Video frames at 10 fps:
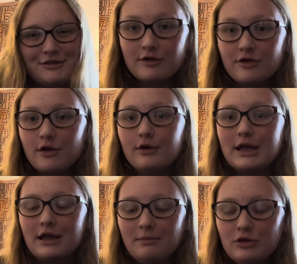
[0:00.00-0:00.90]
So
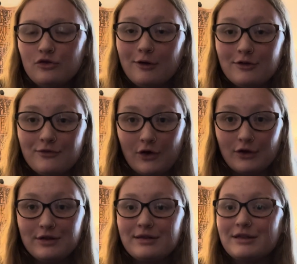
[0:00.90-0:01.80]
Kilimanjaro
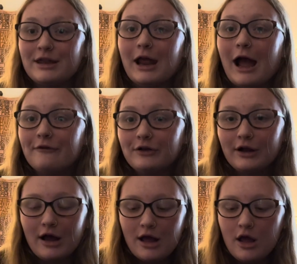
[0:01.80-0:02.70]
Safaris is in
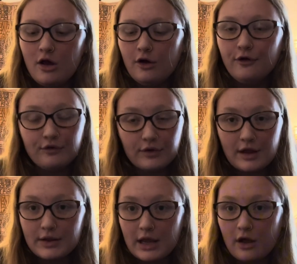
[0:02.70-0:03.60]
Africa. Over
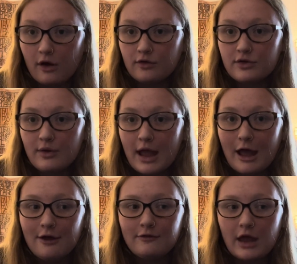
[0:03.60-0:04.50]
there, they also
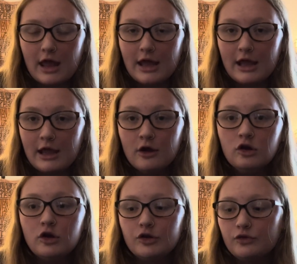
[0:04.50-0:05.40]
have a
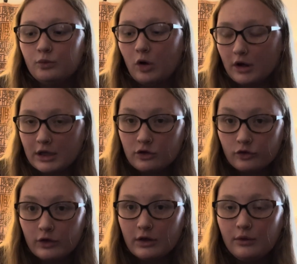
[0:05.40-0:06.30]
walking
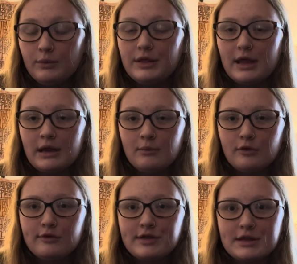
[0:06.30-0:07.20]
trail with
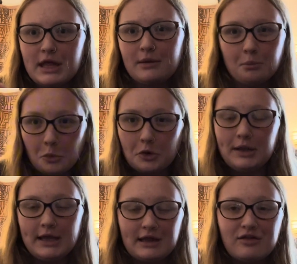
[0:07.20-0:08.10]
animals, like more
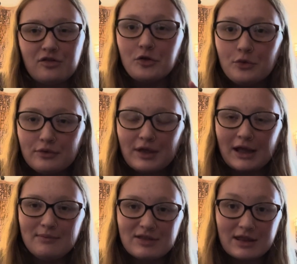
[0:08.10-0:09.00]
like a zoo
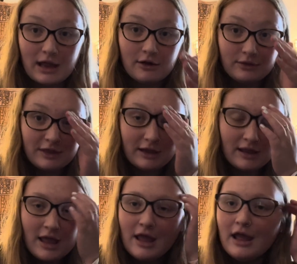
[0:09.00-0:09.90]
type style thing,
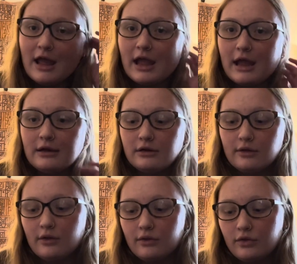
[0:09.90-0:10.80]
and
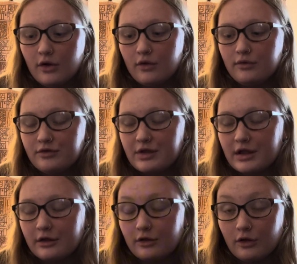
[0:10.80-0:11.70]
those
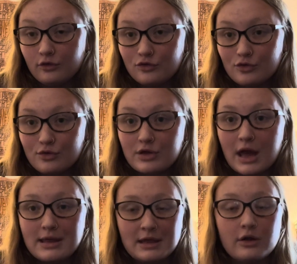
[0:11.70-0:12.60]
enclosures
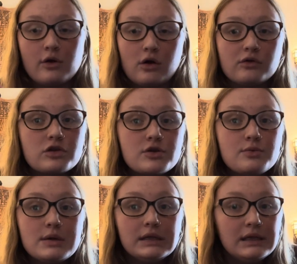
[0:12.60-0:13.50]
I think are also
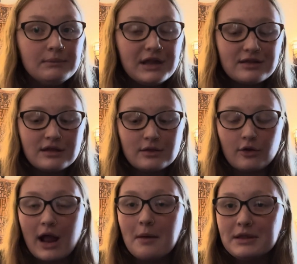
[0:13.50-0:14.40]
really amazing, their
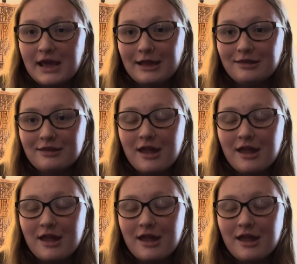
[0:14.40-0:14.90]
habitats.